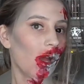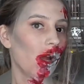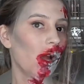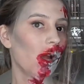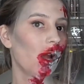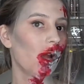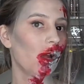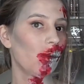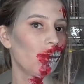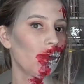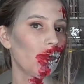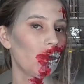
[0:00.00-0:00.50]

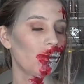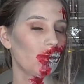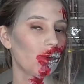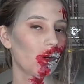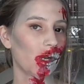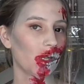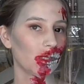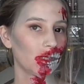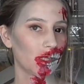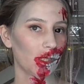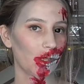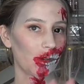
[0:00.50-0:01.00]
Um, in
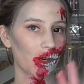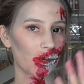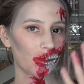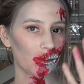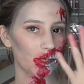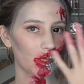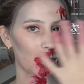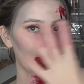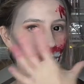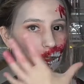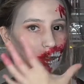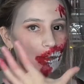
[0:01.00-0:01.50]
part two I'll
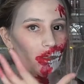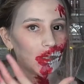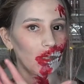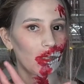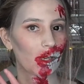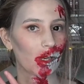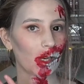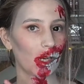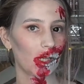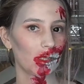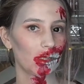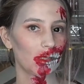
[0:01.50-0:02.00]
be showing
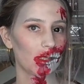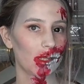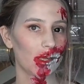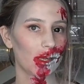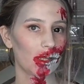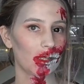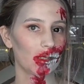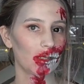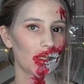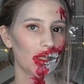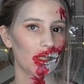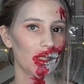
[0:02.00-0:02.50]
you how to
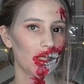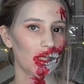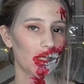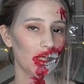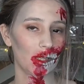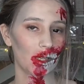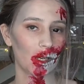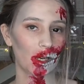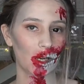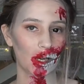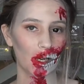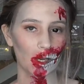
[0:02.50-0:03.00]
get
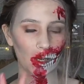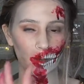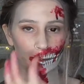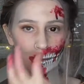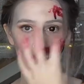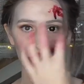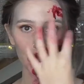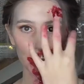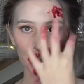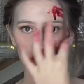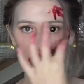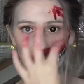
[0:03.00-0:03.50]
the uh,
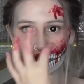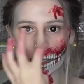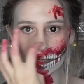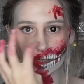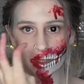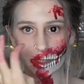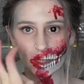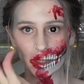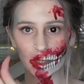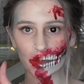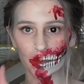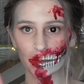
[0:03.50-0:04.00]
beauty
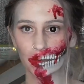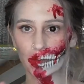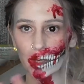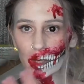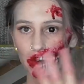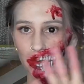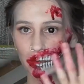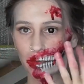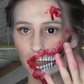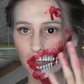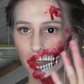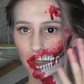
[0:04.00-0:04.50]
look
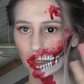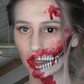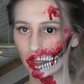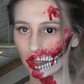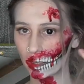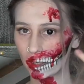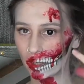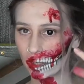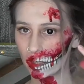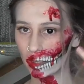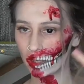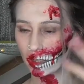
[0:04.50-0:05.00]
rather
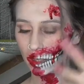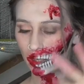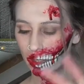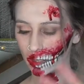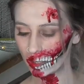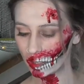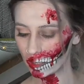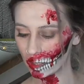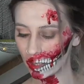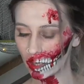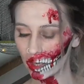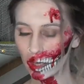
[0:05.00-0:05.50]
than
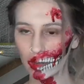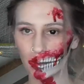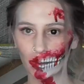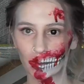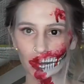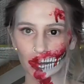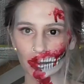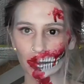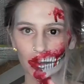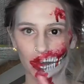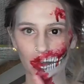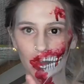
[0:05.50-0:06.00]

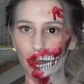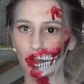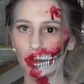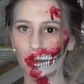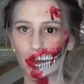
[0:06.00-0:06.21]
um, the